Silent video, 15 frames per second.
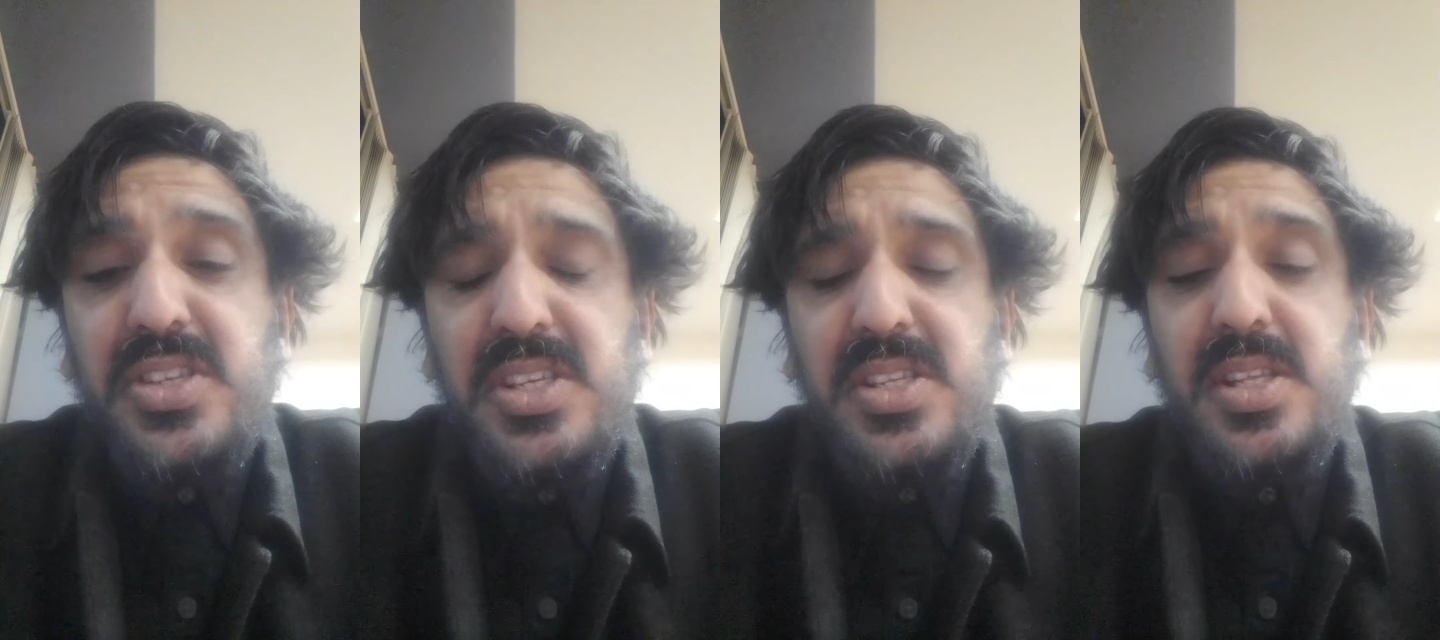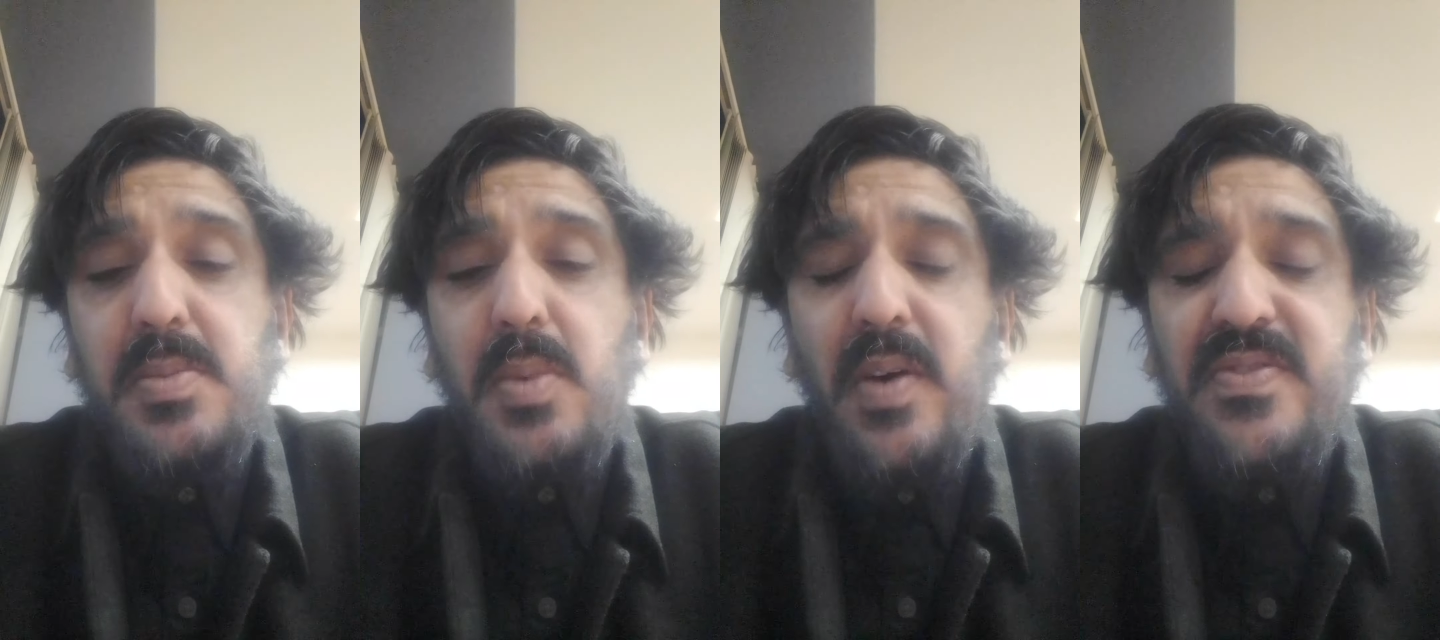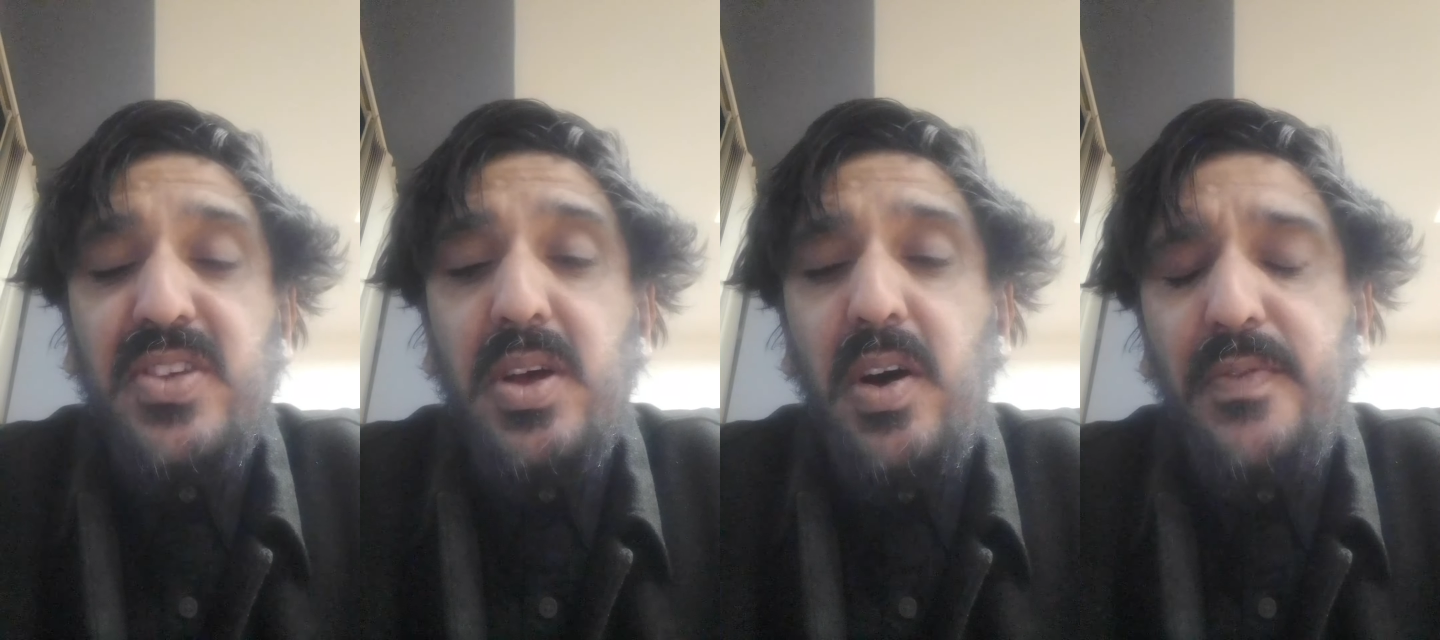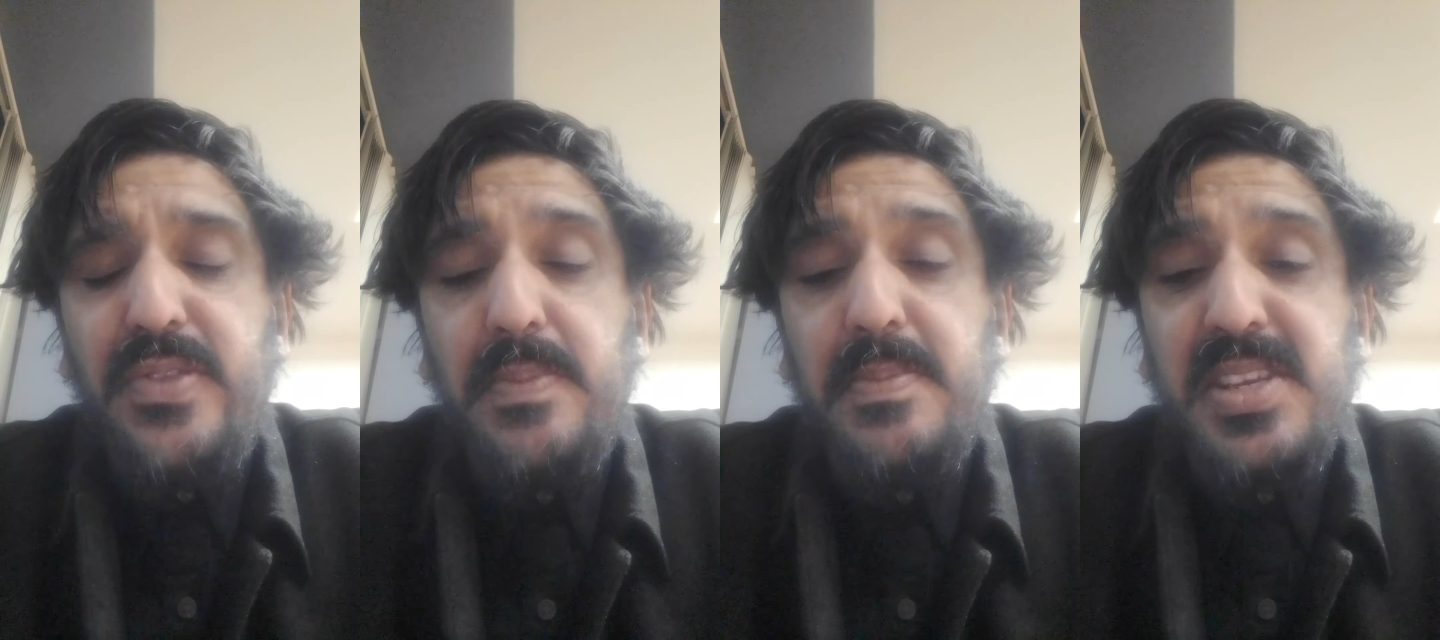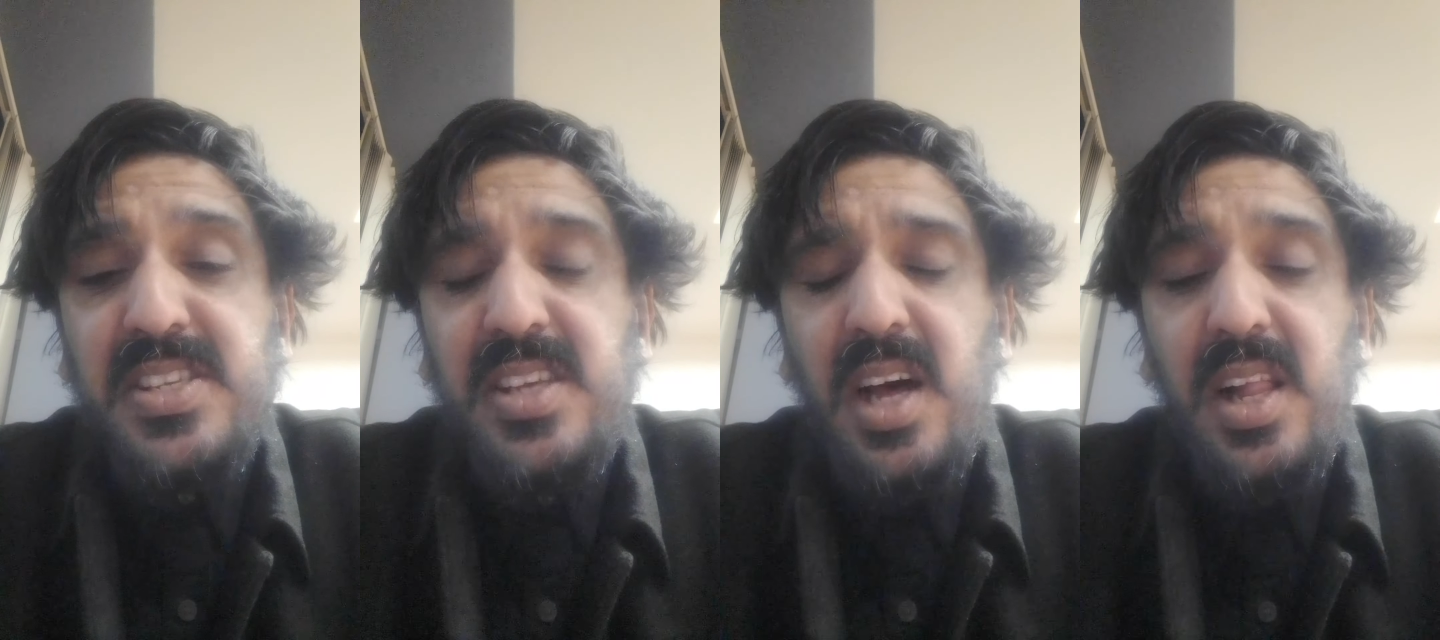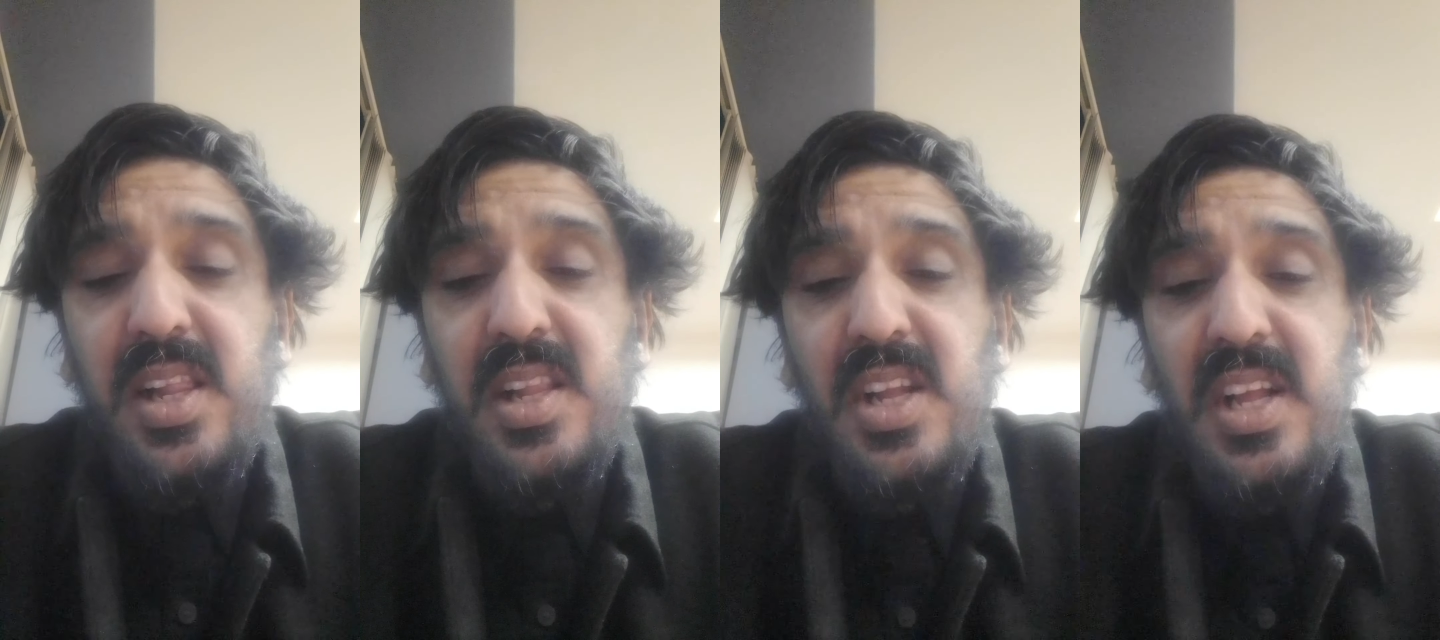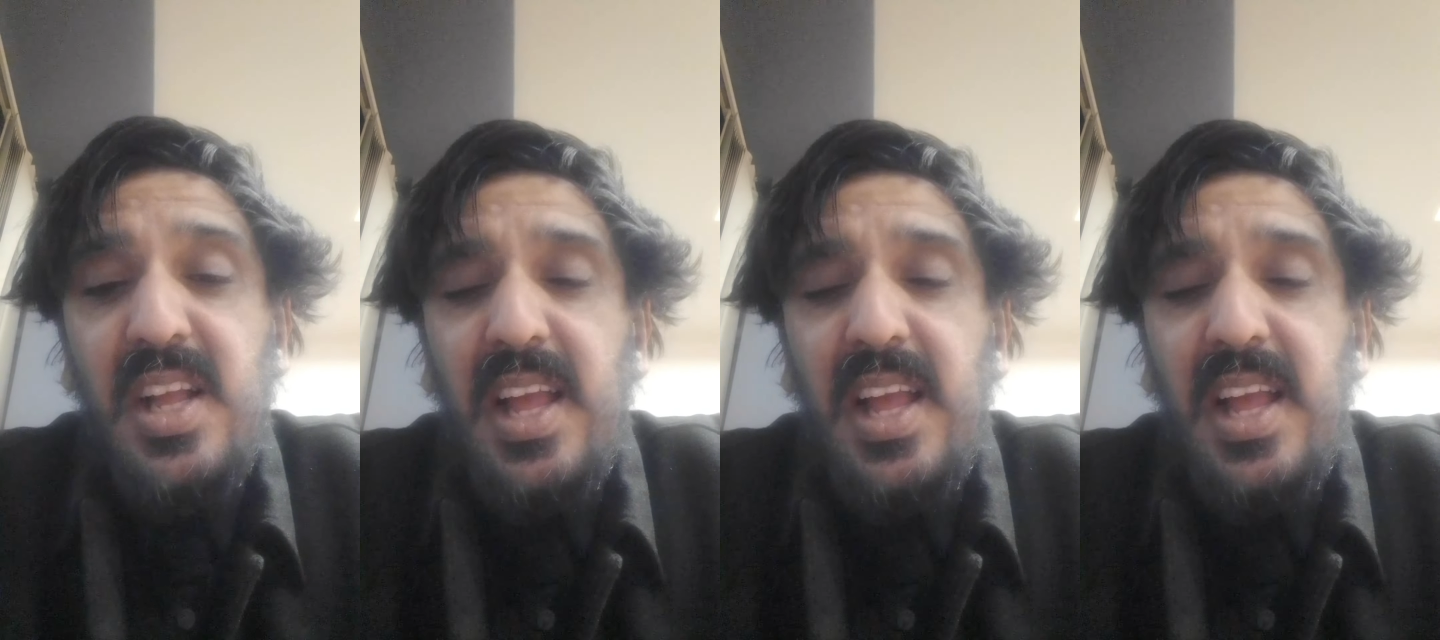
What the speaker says: system of the missile